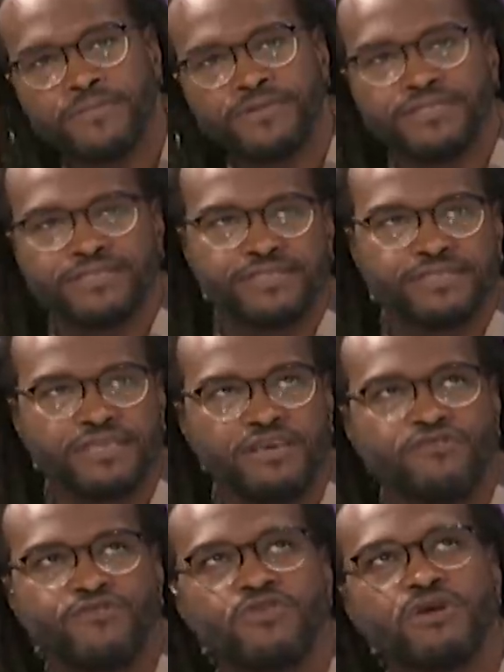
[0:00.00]
with these things.
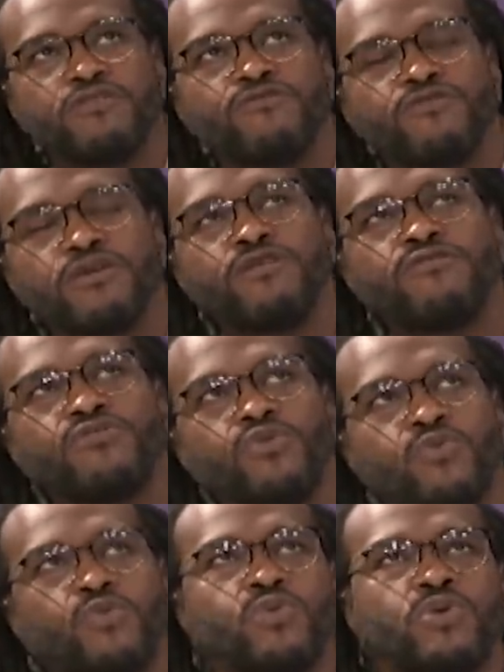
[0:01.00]
If
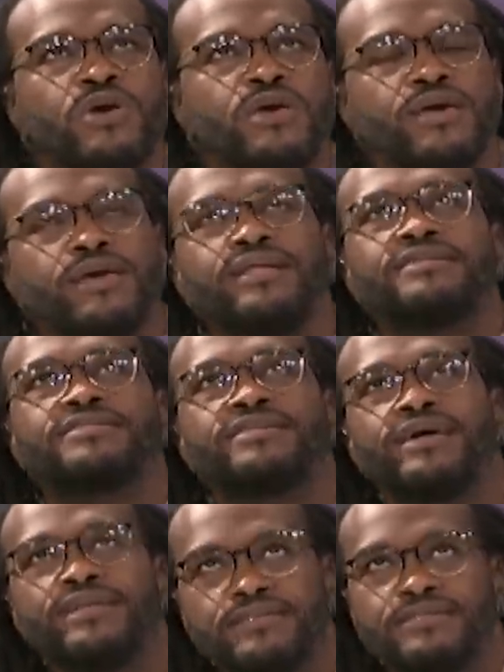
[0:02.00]
you
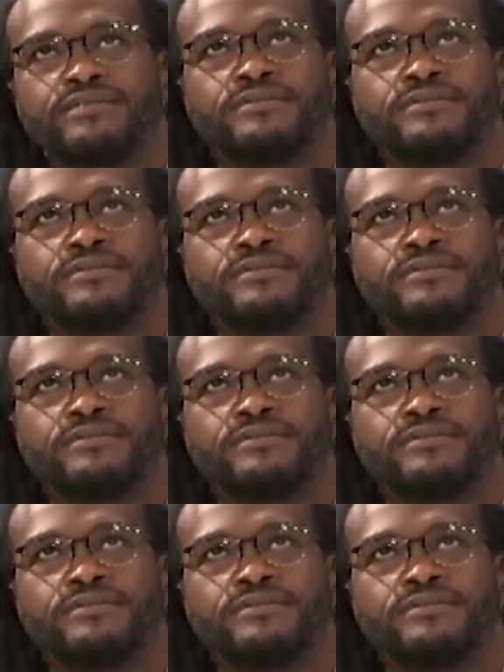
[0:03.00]
intend